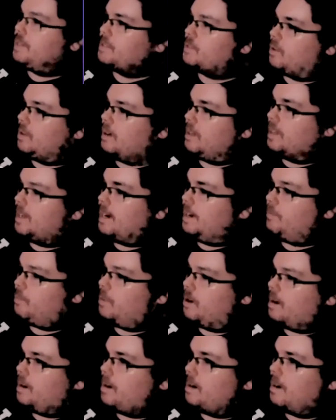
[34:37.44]
storyline
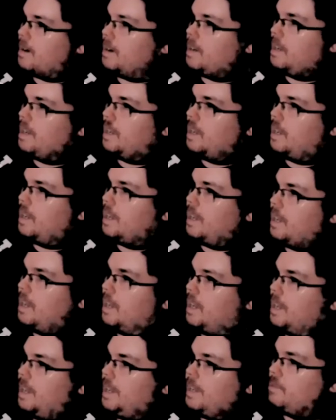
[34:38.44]
where
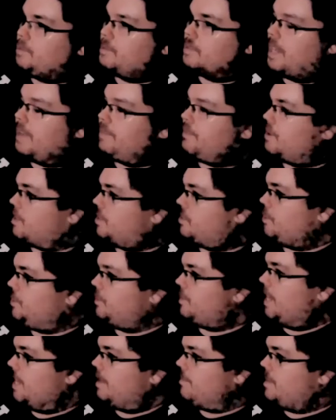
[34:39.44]
uh, he was after Sue
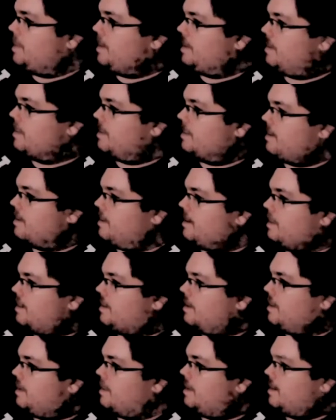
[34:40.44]
Dibny,
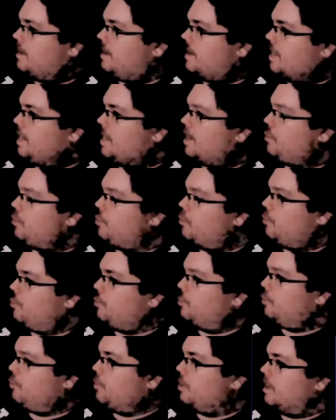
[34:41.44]

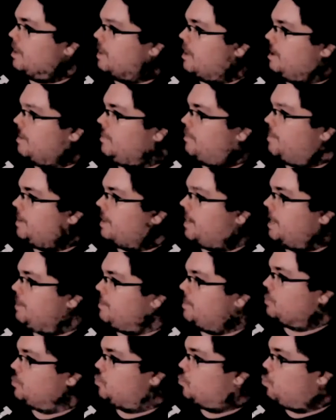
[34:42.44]
who uh, became
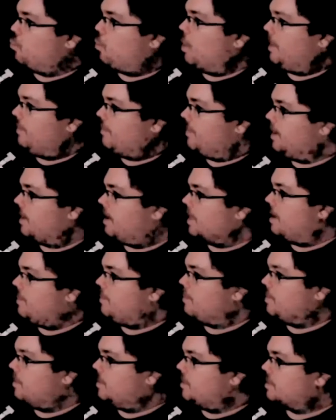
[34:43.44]
his wife in the comic
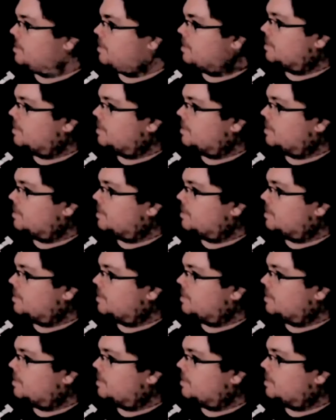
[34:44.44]
books,